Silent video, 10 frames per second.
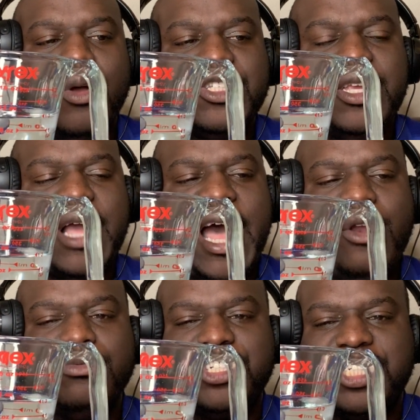See, I
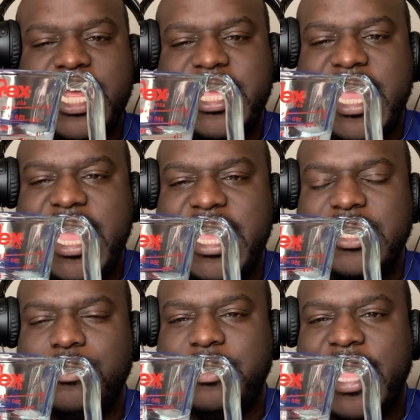don't shake
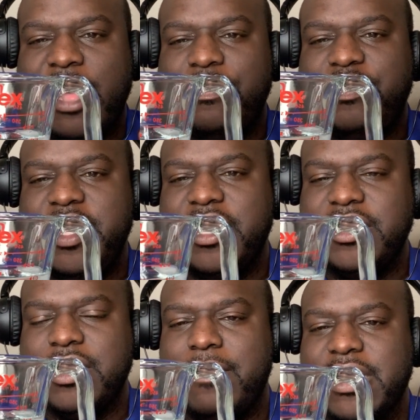hands without
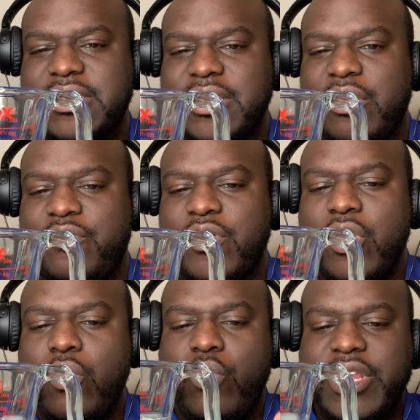thinking to myself,
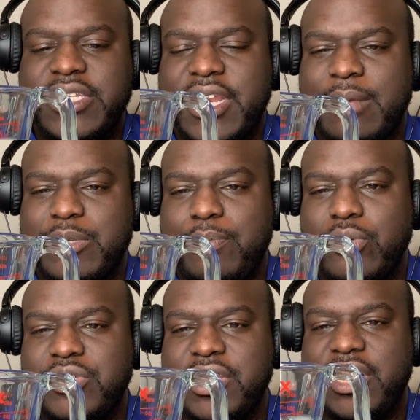what is it I'm
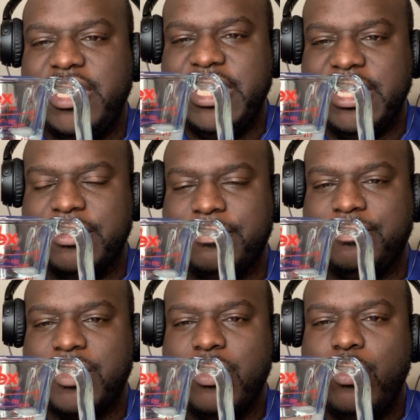supposed to glean?
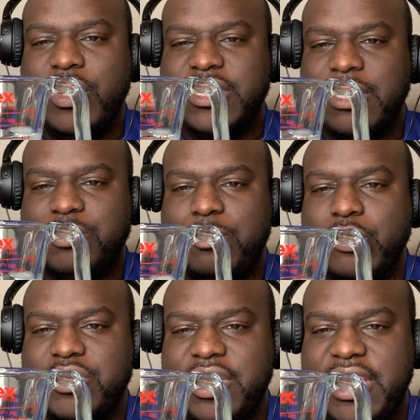What is it I'm
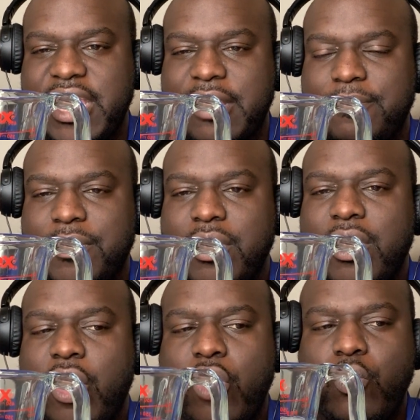supposed to get?
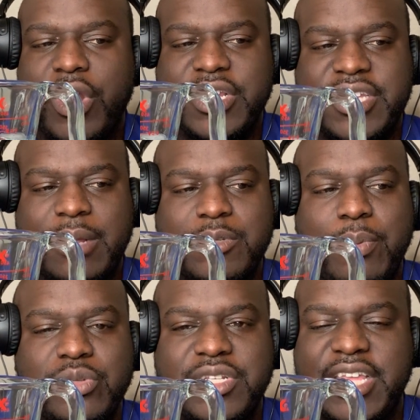Or what is it I'm
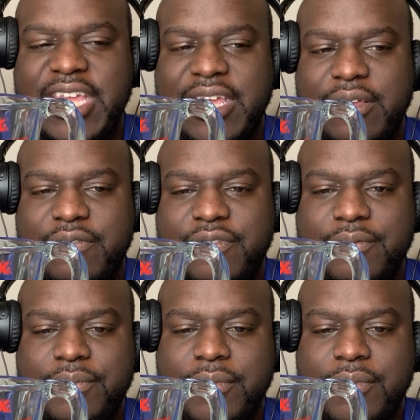supposed to give?